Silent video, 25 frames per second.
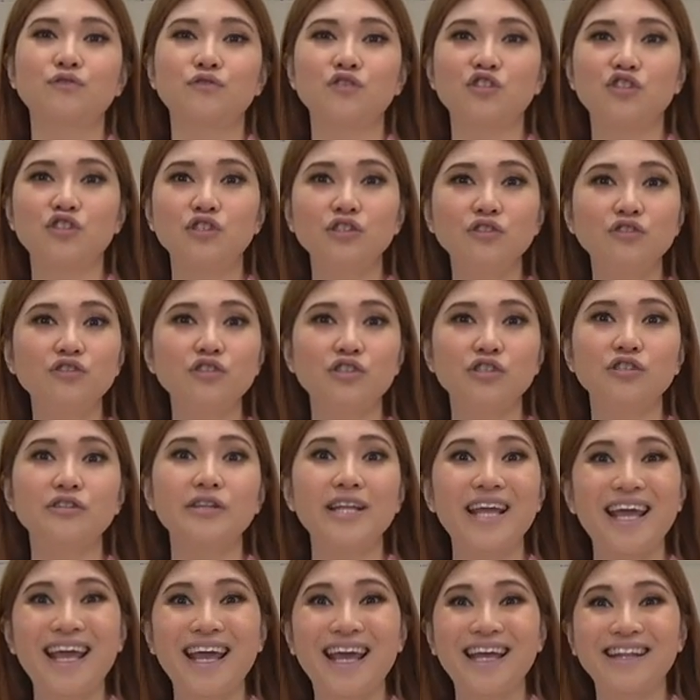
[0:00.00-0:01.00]
of
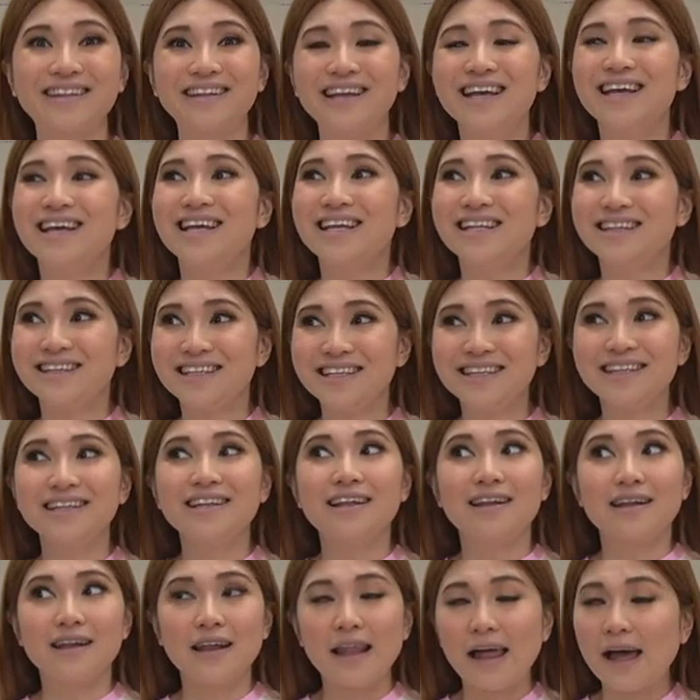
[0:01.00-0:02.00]
Shenzhen and needed
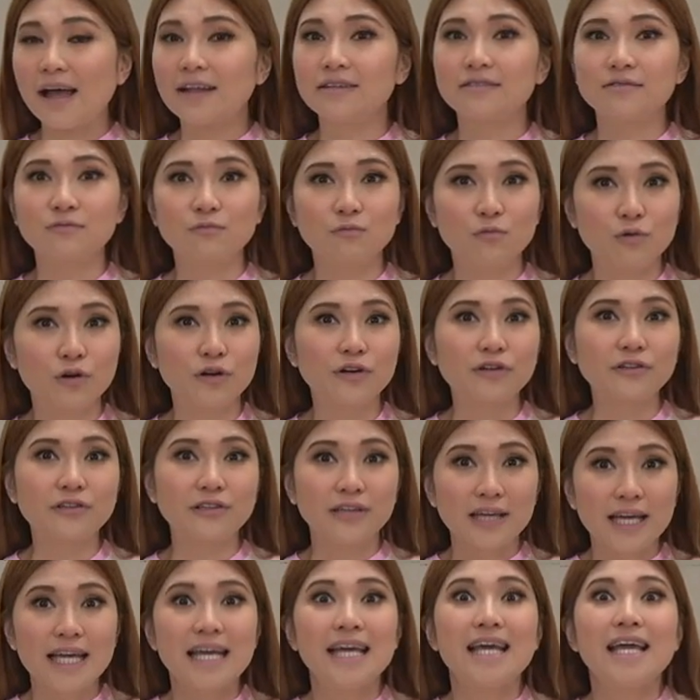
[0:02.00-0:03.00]
a lot of
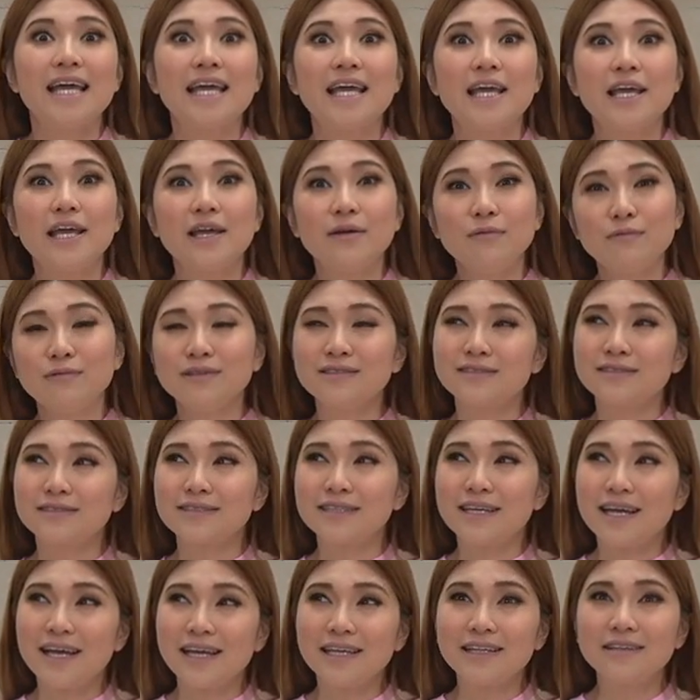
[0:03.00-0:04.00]
work. It was
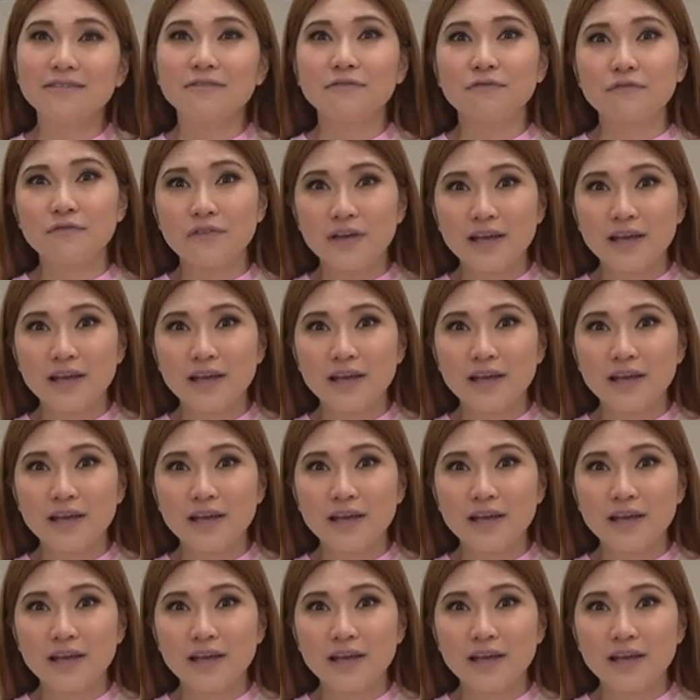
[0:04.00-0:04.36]
kind of